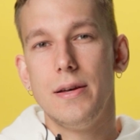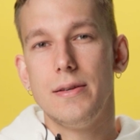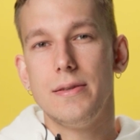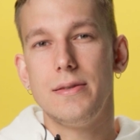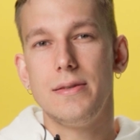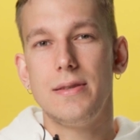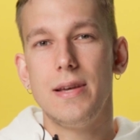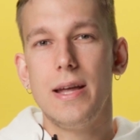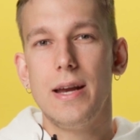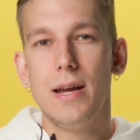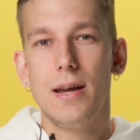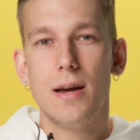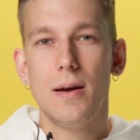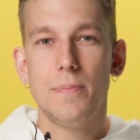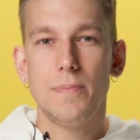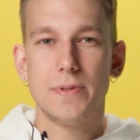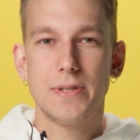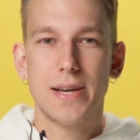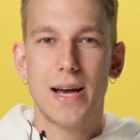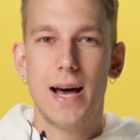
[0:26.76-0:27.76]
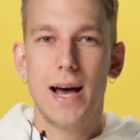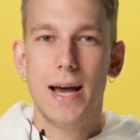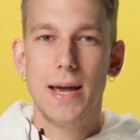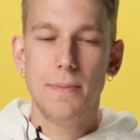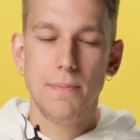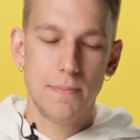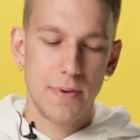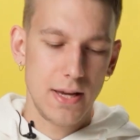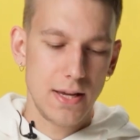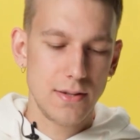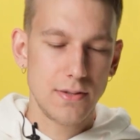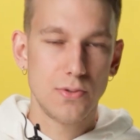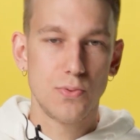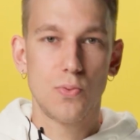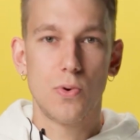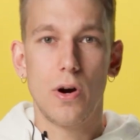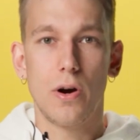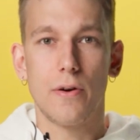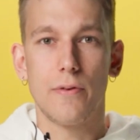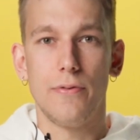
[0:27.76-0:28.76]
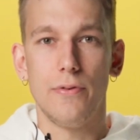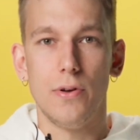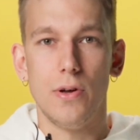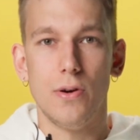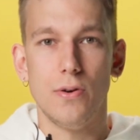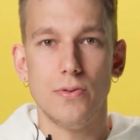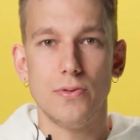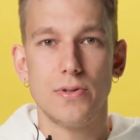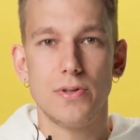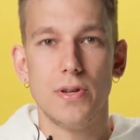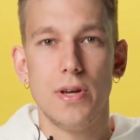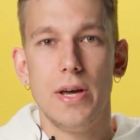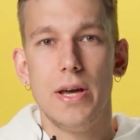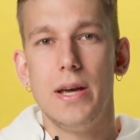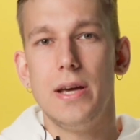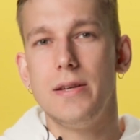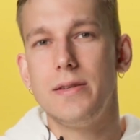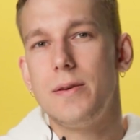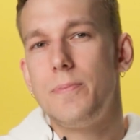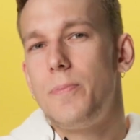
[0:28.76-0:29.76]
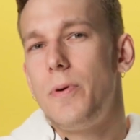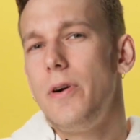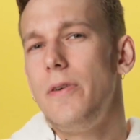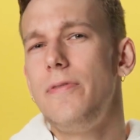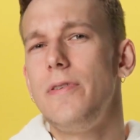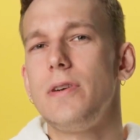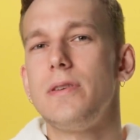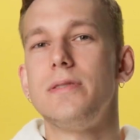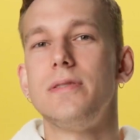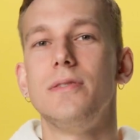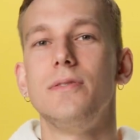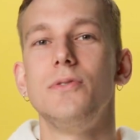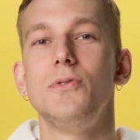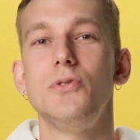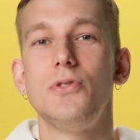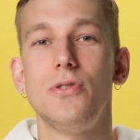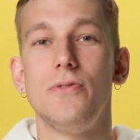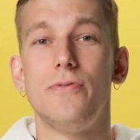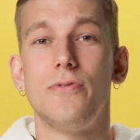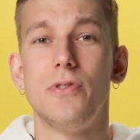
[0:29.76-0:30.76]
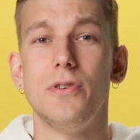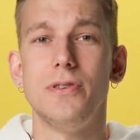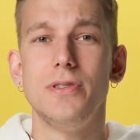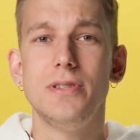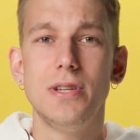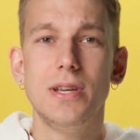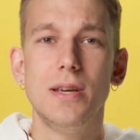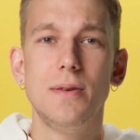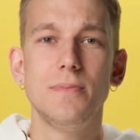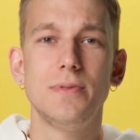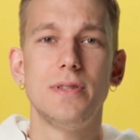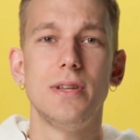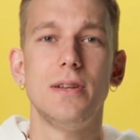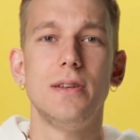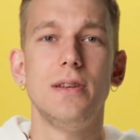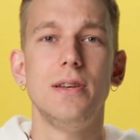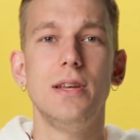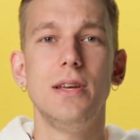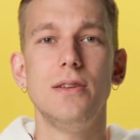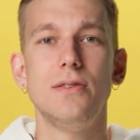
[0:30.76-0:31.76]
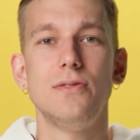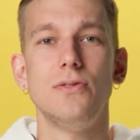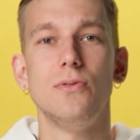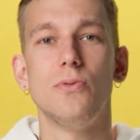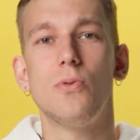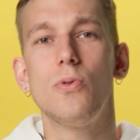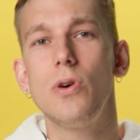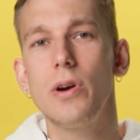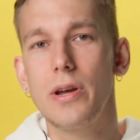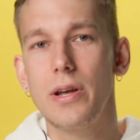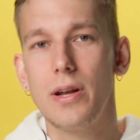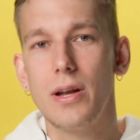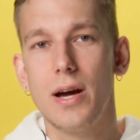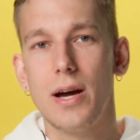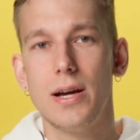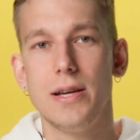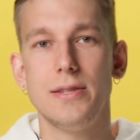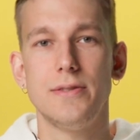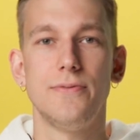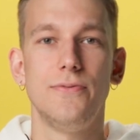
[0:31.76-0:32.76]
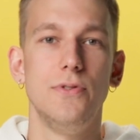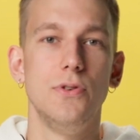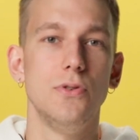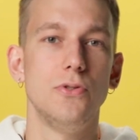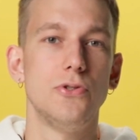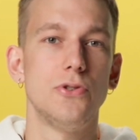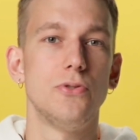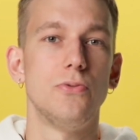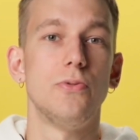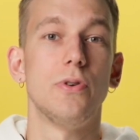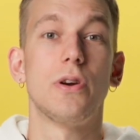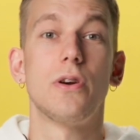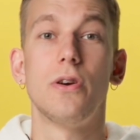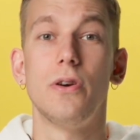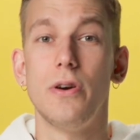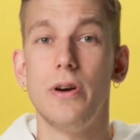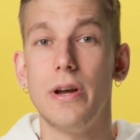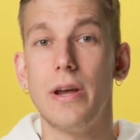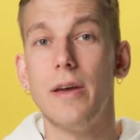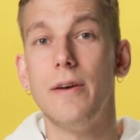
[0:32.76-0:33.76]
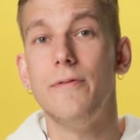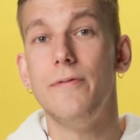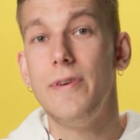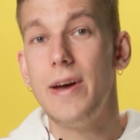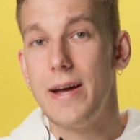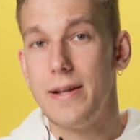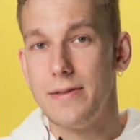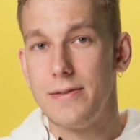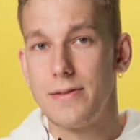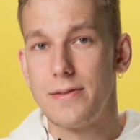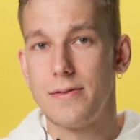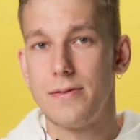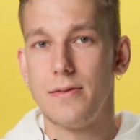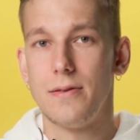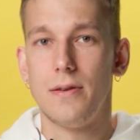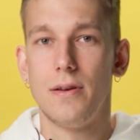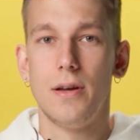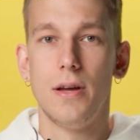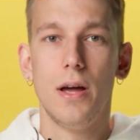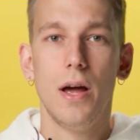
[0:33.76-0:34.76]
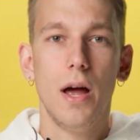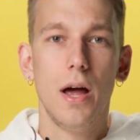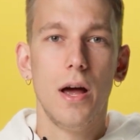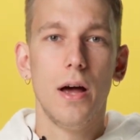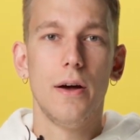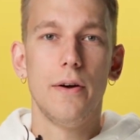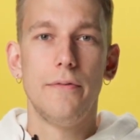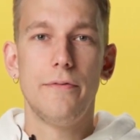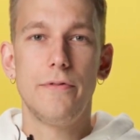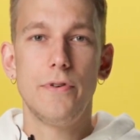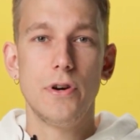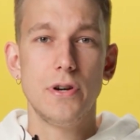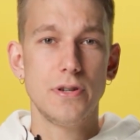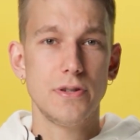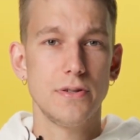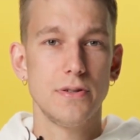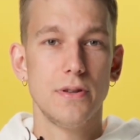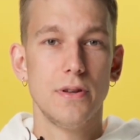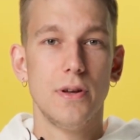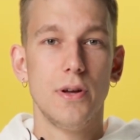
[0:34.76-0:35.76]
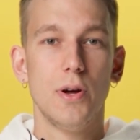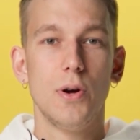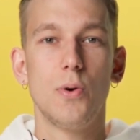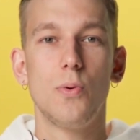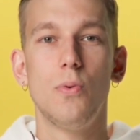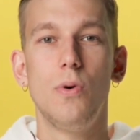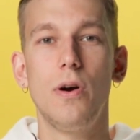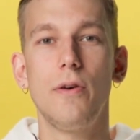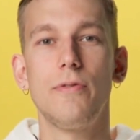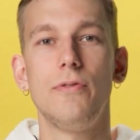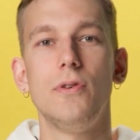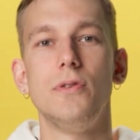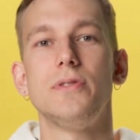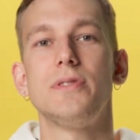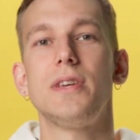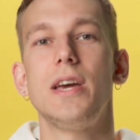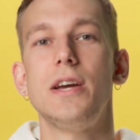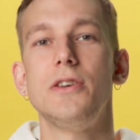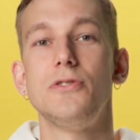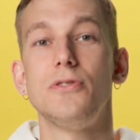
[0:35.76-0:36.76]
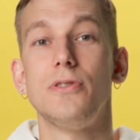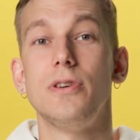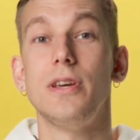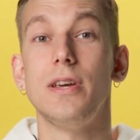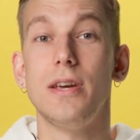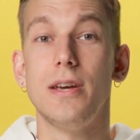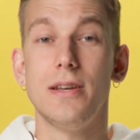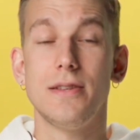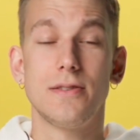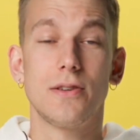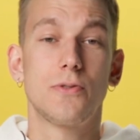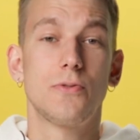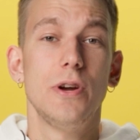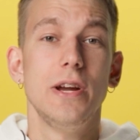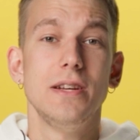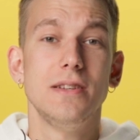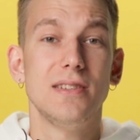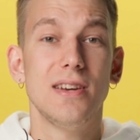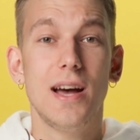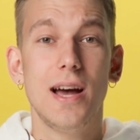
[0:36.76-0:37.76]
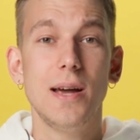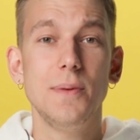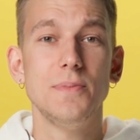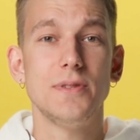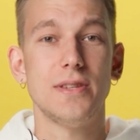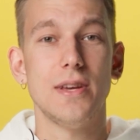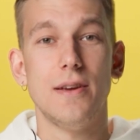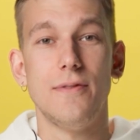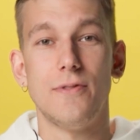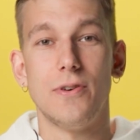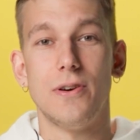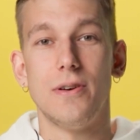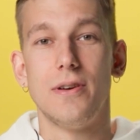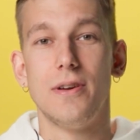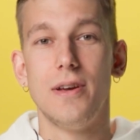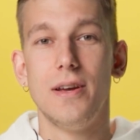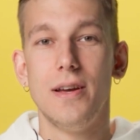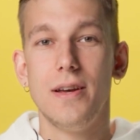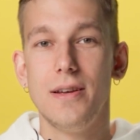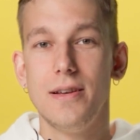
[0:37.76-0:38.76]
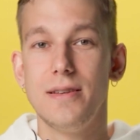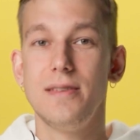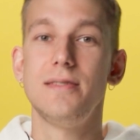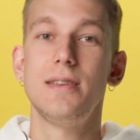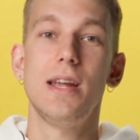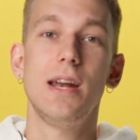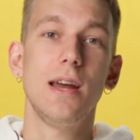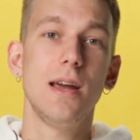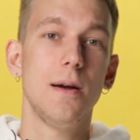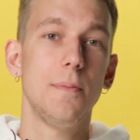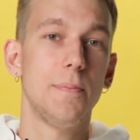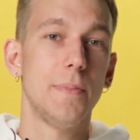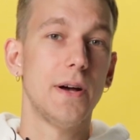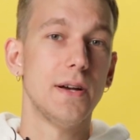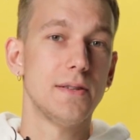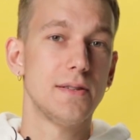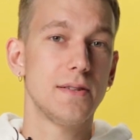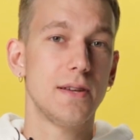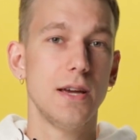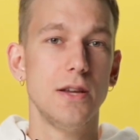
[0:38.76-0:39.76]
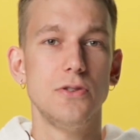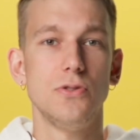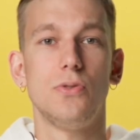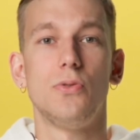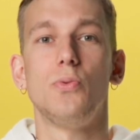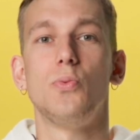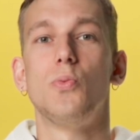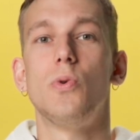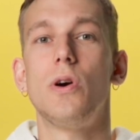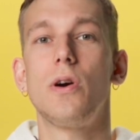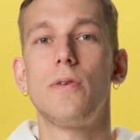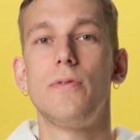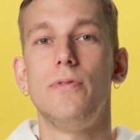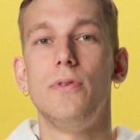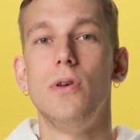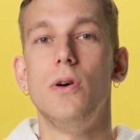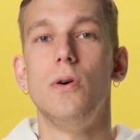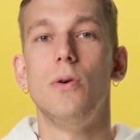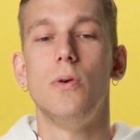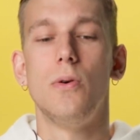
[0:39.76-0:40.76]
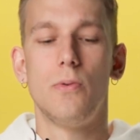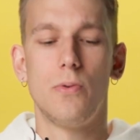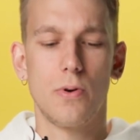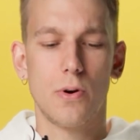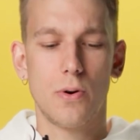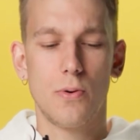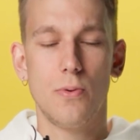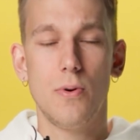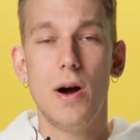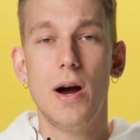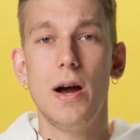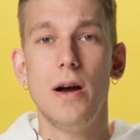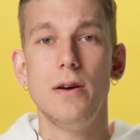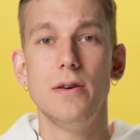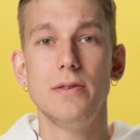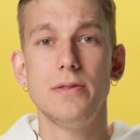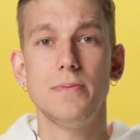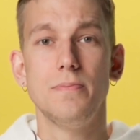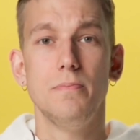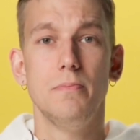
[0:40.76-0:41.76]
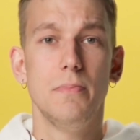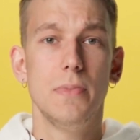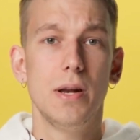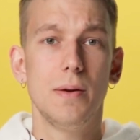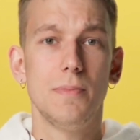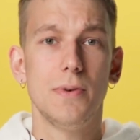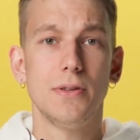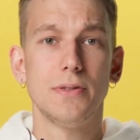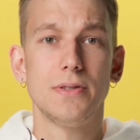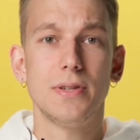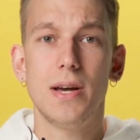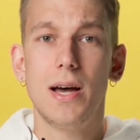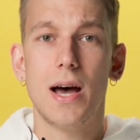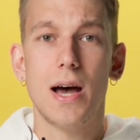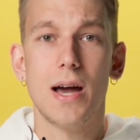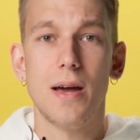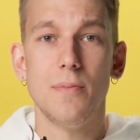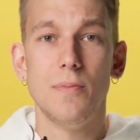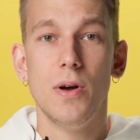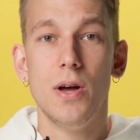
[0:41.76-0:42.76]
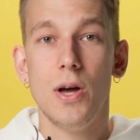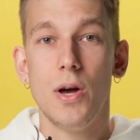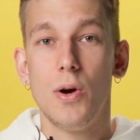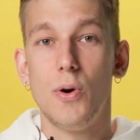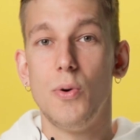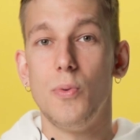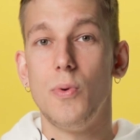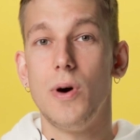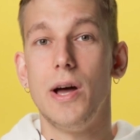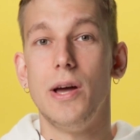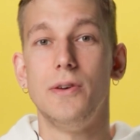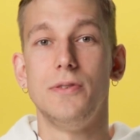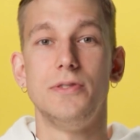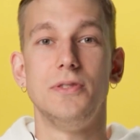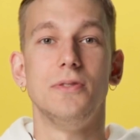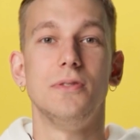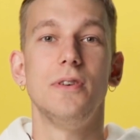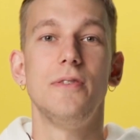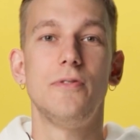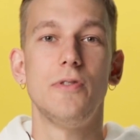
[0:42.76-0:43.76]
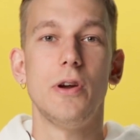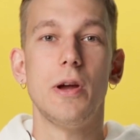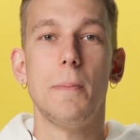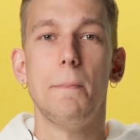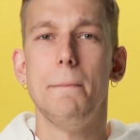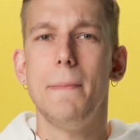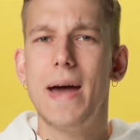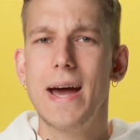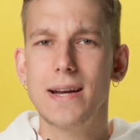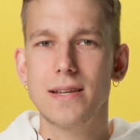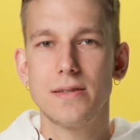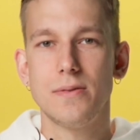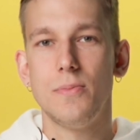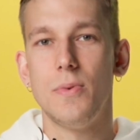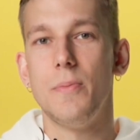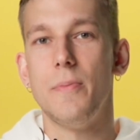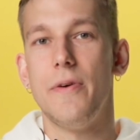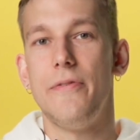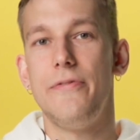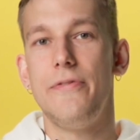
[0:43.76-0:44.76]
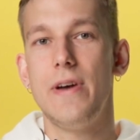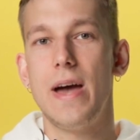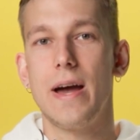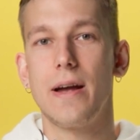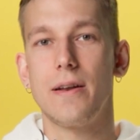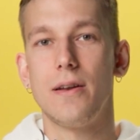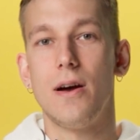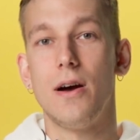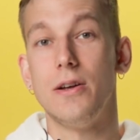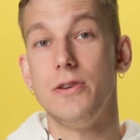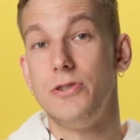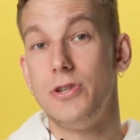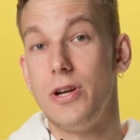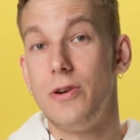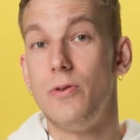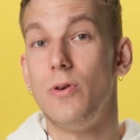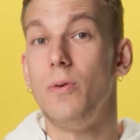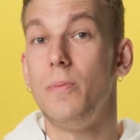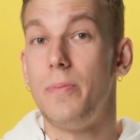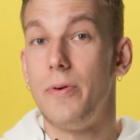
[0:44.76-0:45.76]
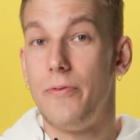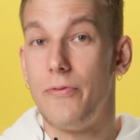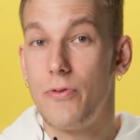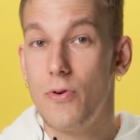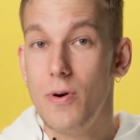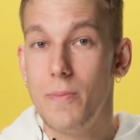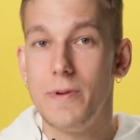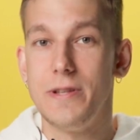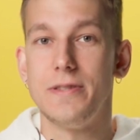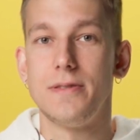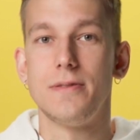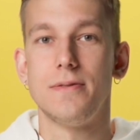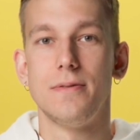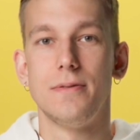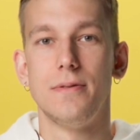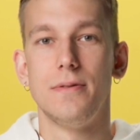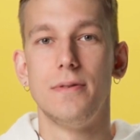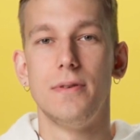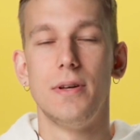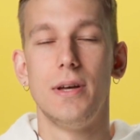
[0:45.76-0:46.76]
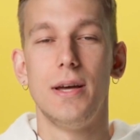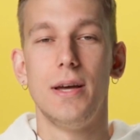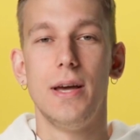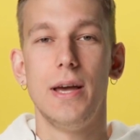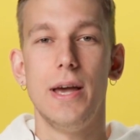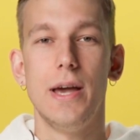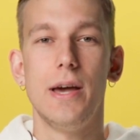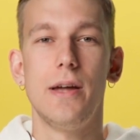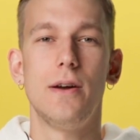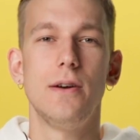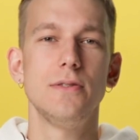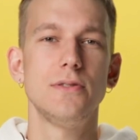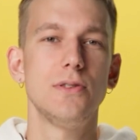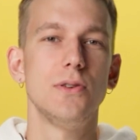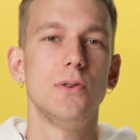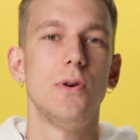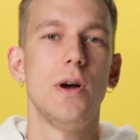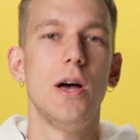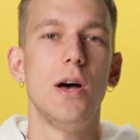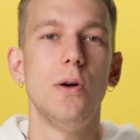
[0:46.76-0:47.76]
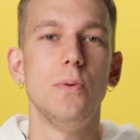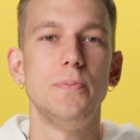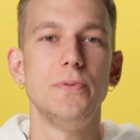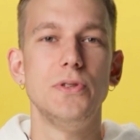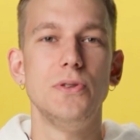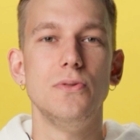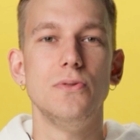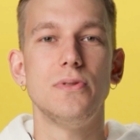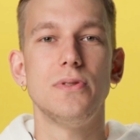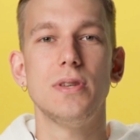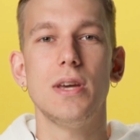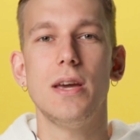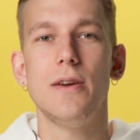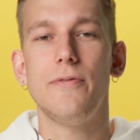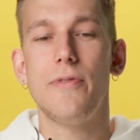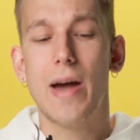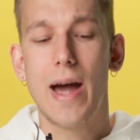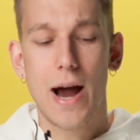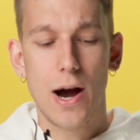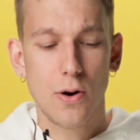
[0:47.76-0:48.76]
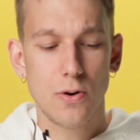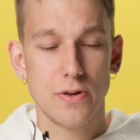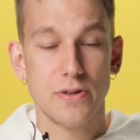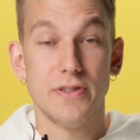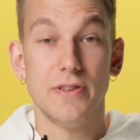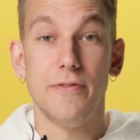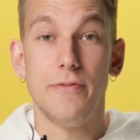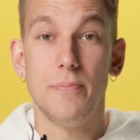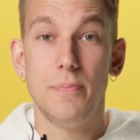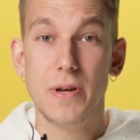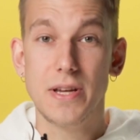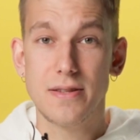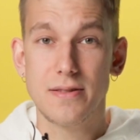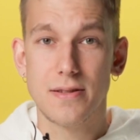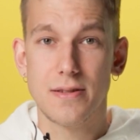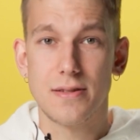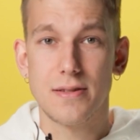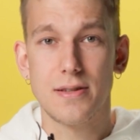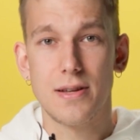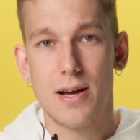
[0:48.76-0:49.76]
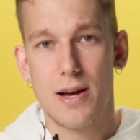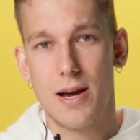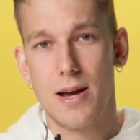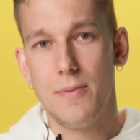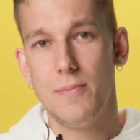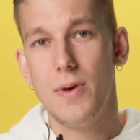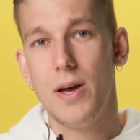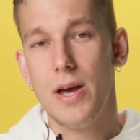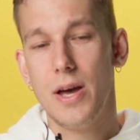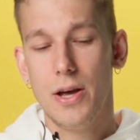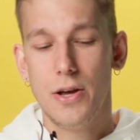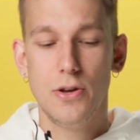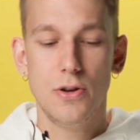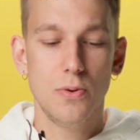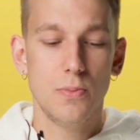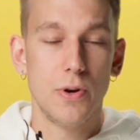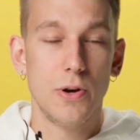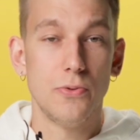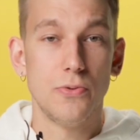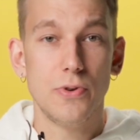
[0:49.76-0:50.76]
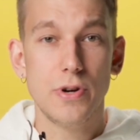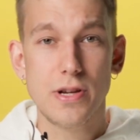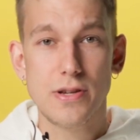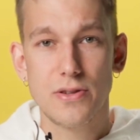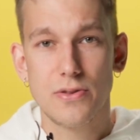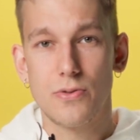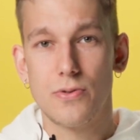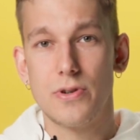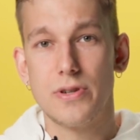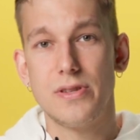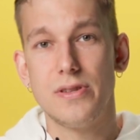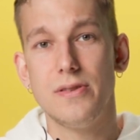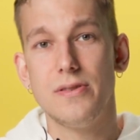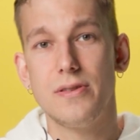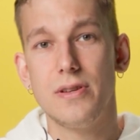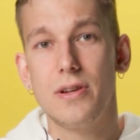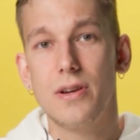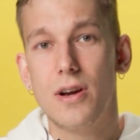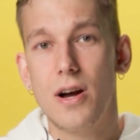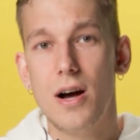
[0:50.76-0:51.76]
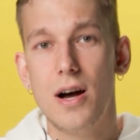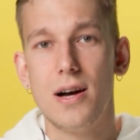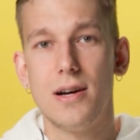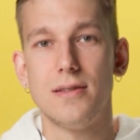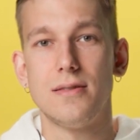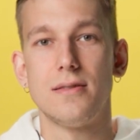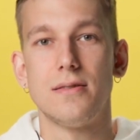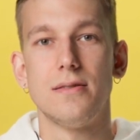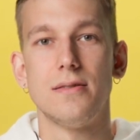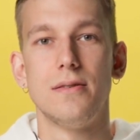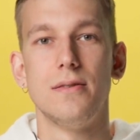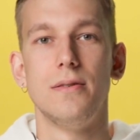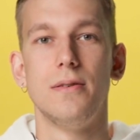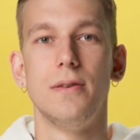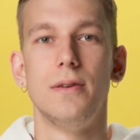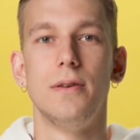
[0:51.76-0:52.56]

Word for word: Setting up time-based workflows is a perfect solution for teams that need to organize future recurring events. First, workflow scheduling is a great time saver. Setting up a scheduled workflow requires minimal time while delivering maximum effect on general performance. It also helps you save hours of business time, human resources, and costs.